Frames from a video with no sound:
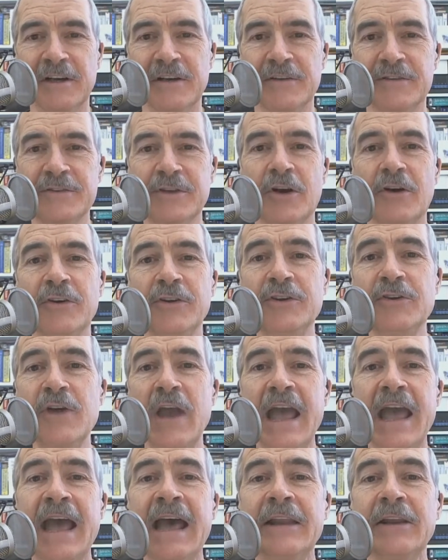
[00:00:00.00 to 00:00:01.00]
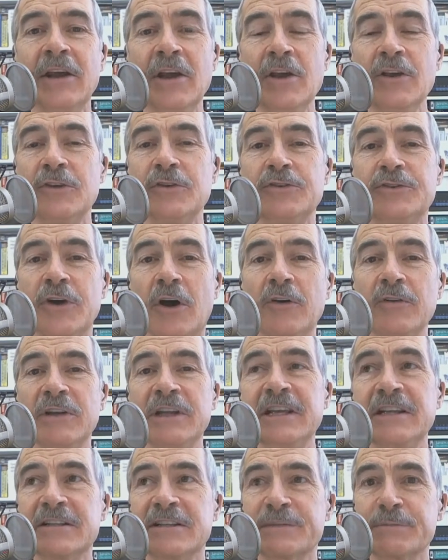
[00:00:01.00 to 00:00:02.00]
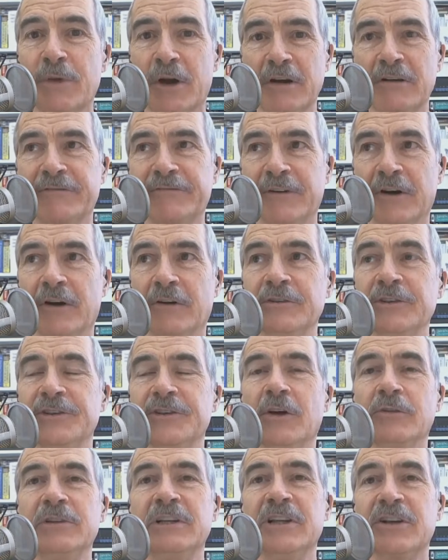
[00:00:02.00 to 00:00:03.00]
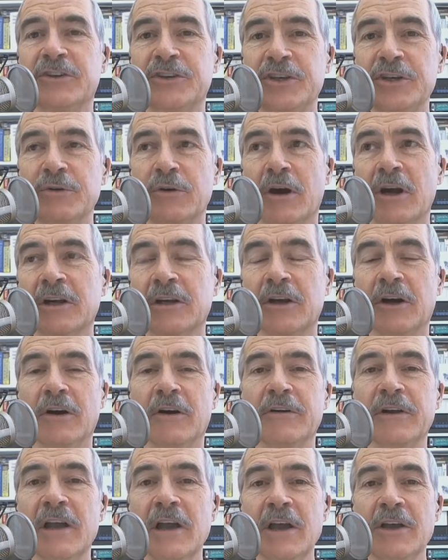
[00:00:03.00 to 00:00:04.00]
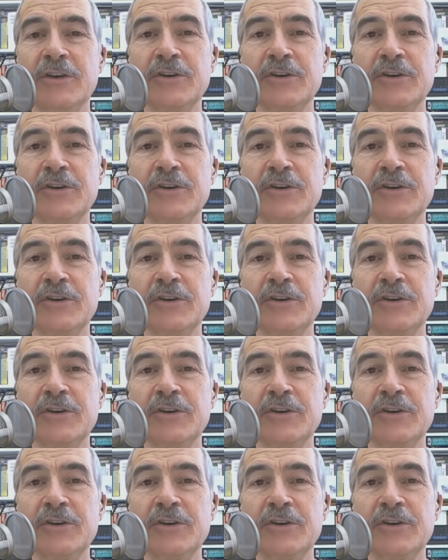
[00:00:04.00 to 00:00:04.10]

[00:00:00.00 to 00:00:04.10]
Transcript: So you don't need a smartphone, you don't need a QR code,